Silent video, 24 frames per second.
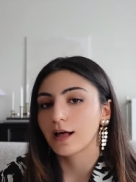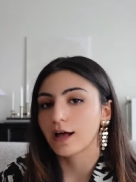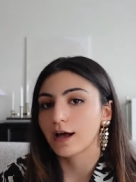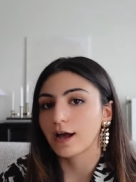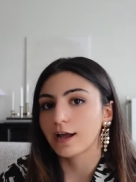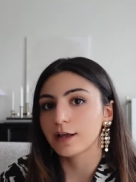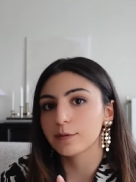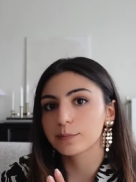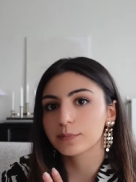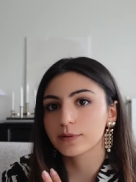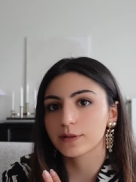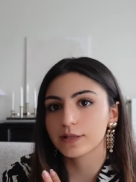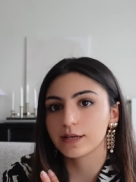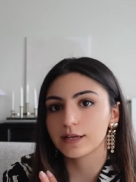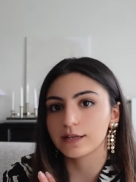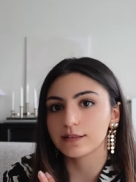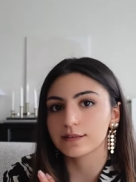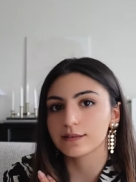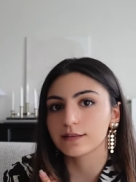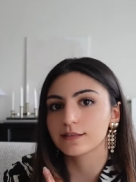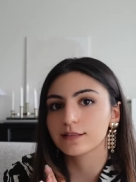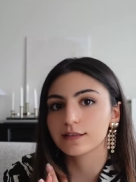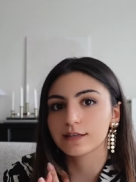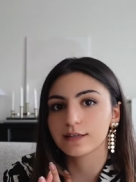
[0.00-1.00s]
I
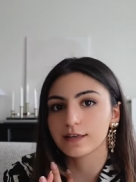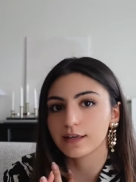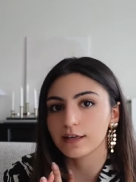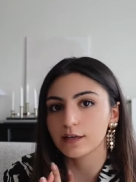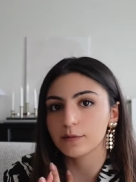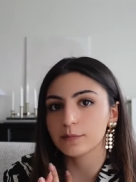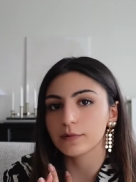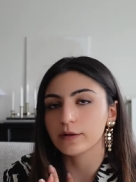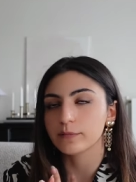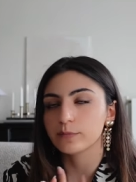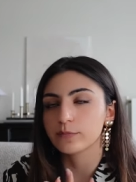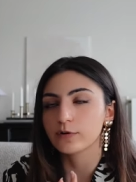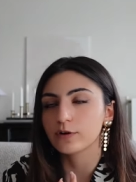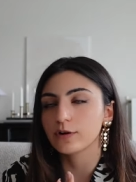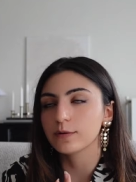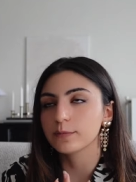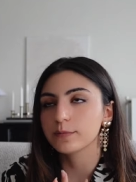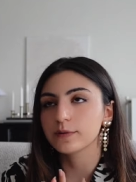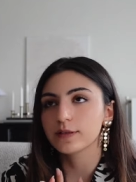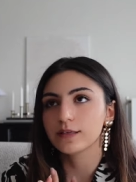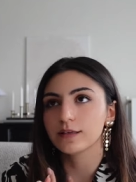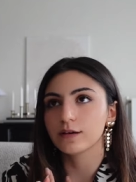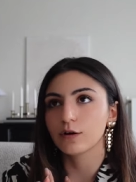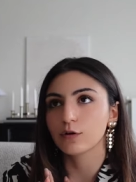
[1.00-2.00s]
played the game and
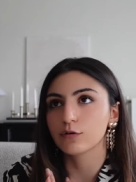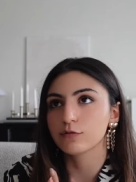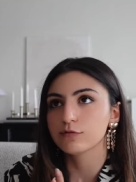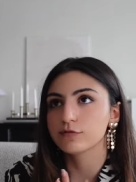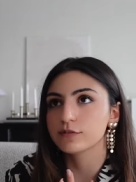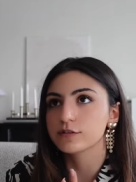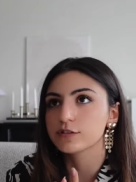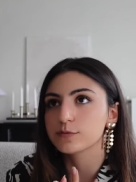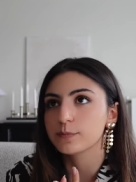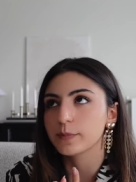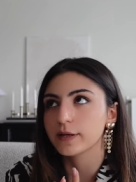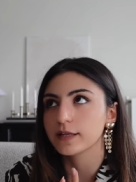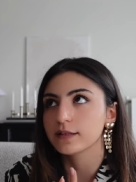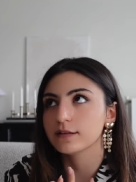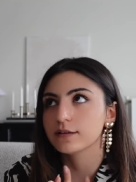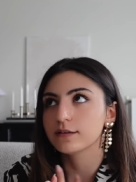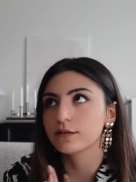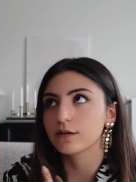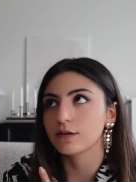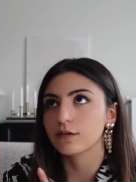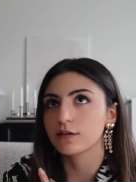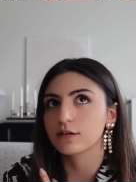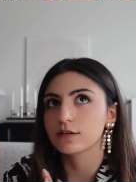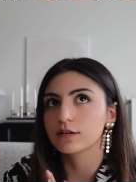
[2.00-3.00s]
probably overspent
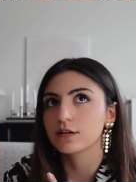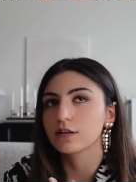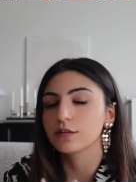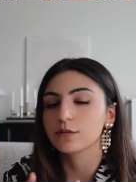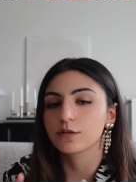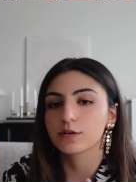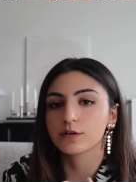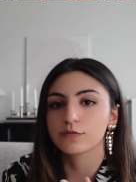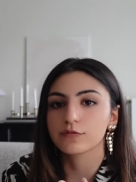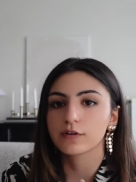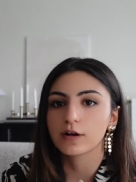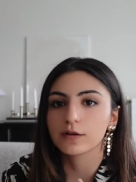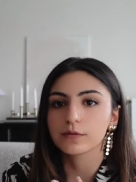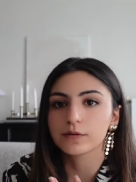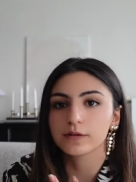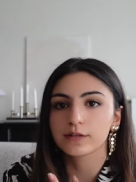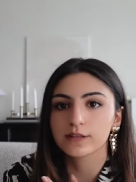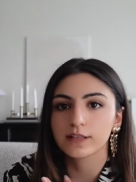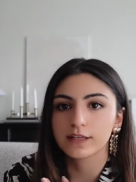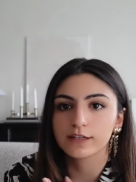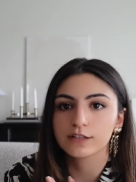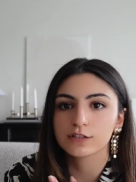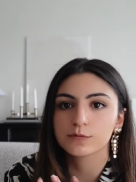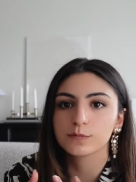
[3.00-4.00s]
on a lot of other
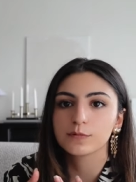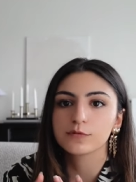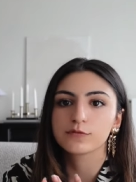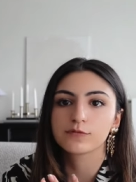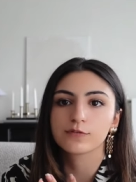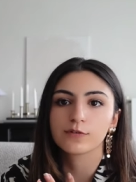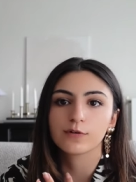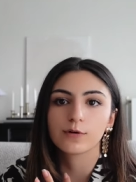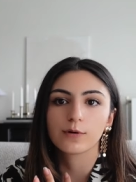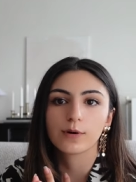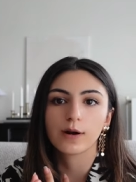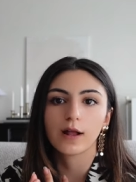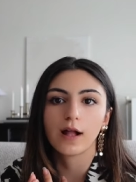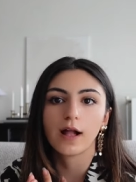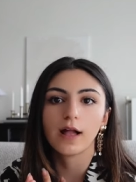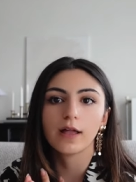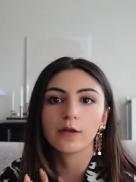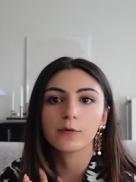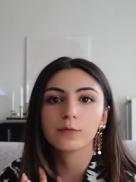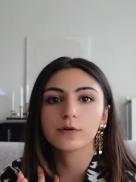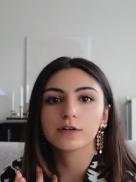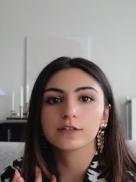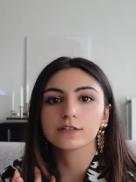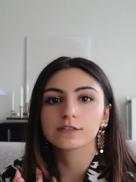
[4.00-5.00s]
things before
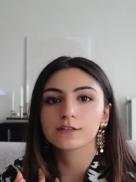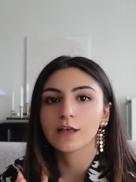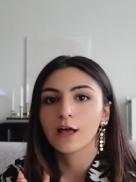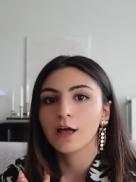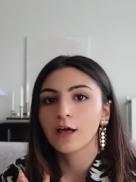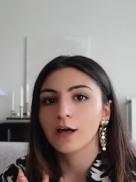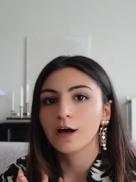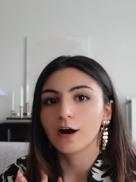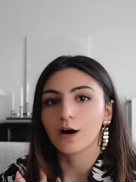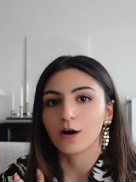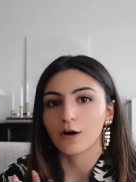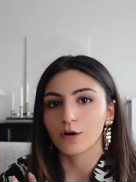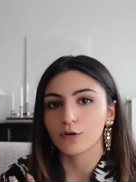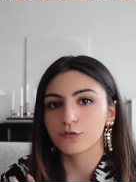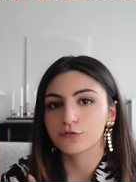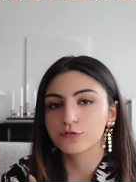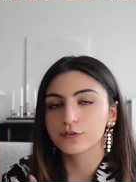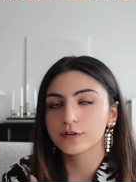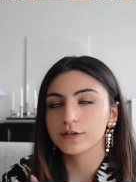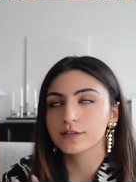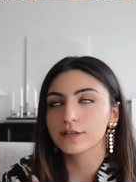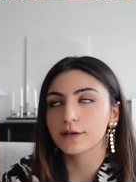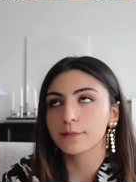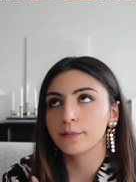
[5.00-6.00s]
I was
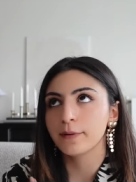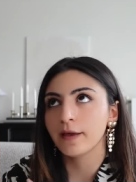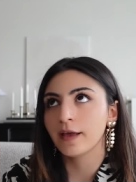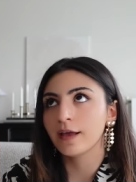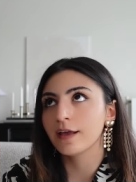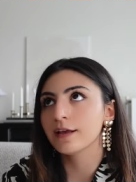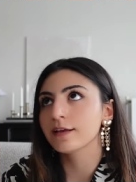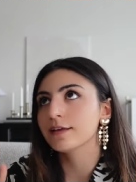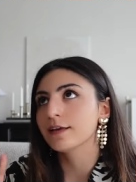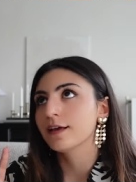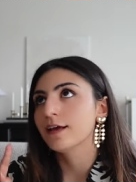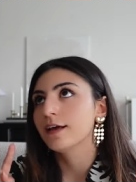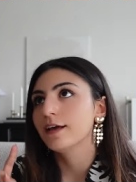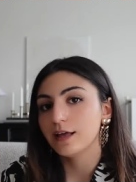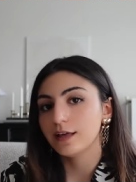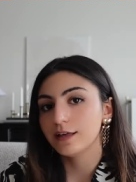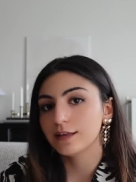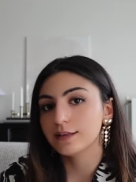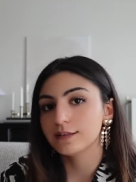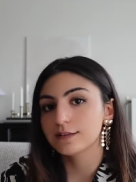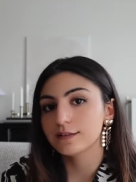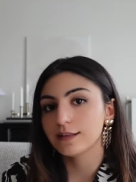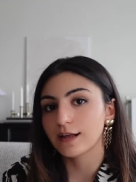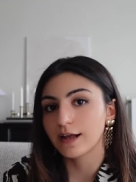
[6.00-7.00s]
offered a bag,
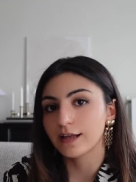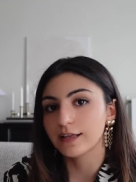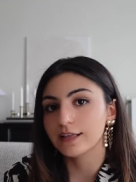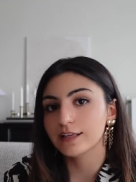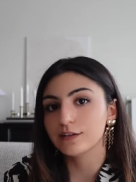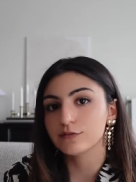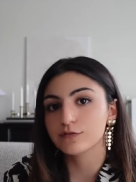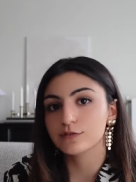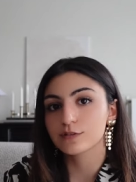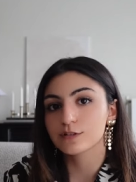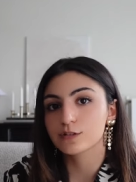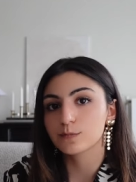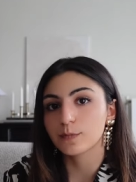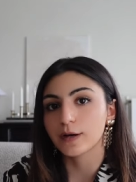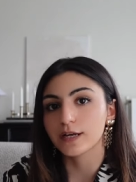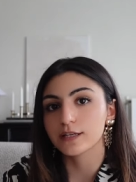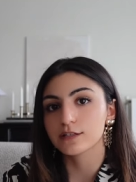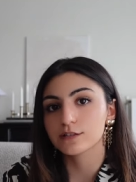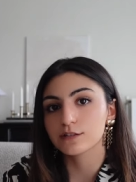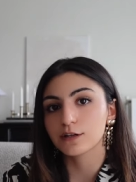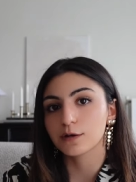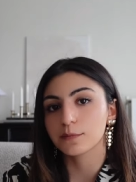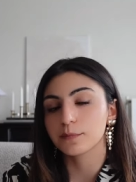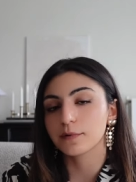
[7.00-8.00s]
and I even
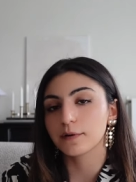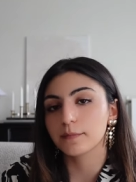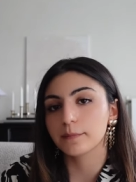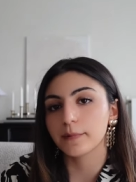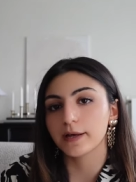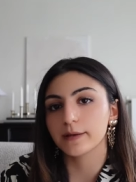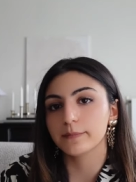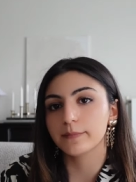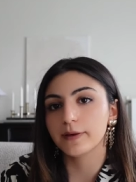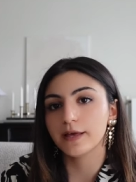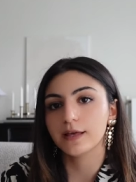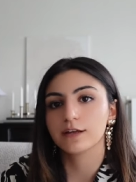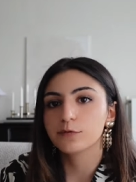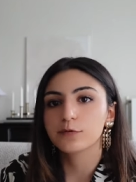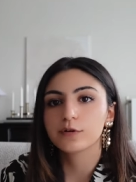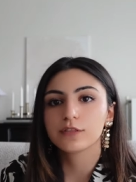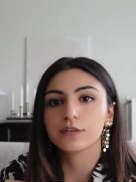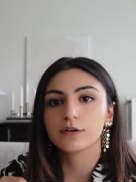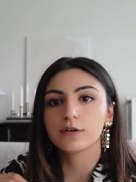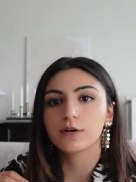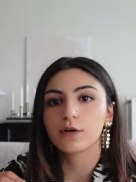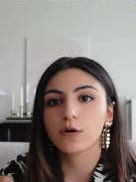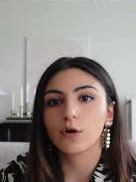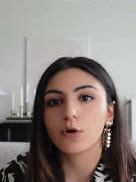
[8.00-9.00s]
spiced up my bag with
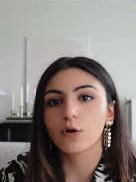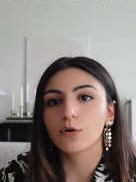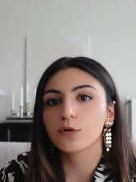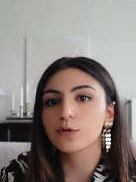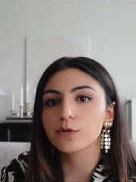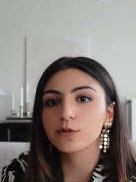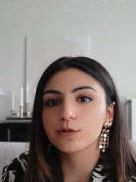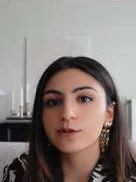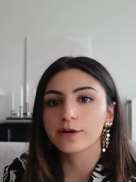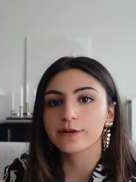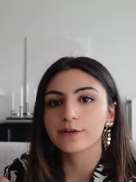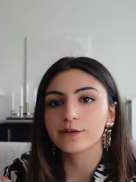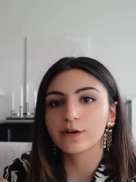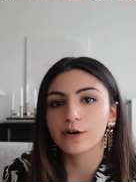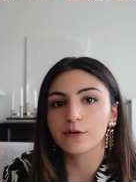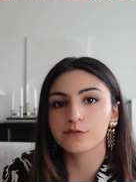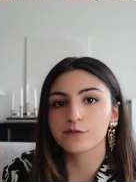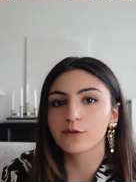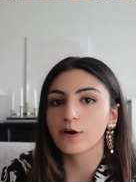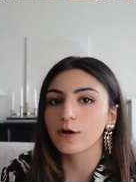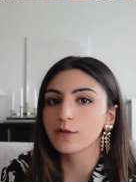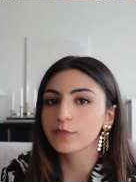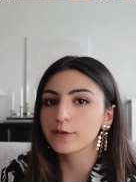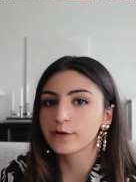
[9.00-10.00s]
a whole lot
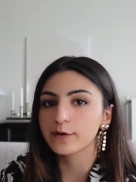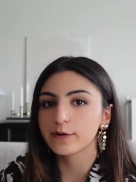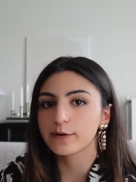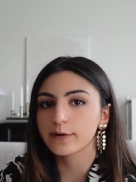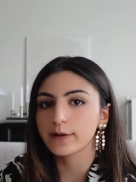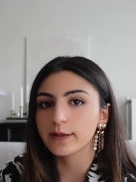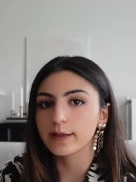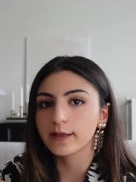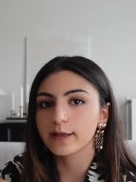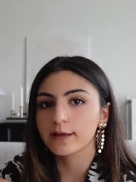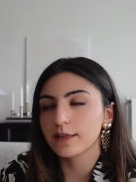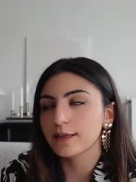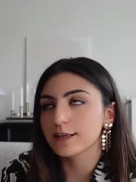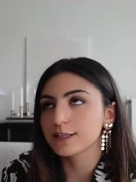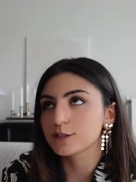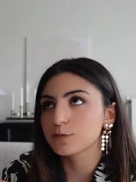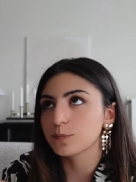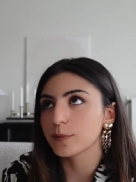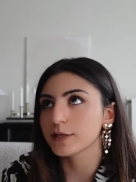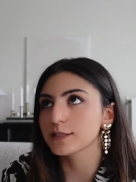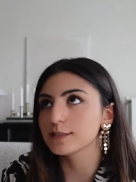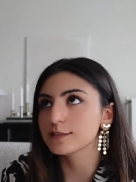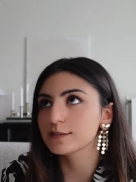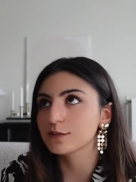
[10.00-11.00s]
of other
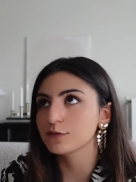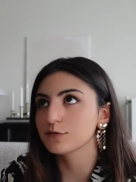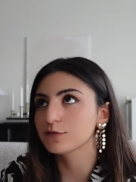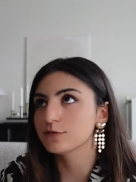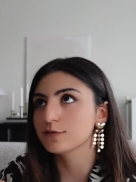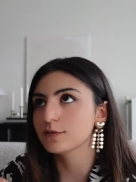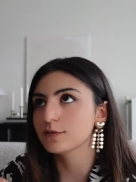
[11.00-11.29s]
expensive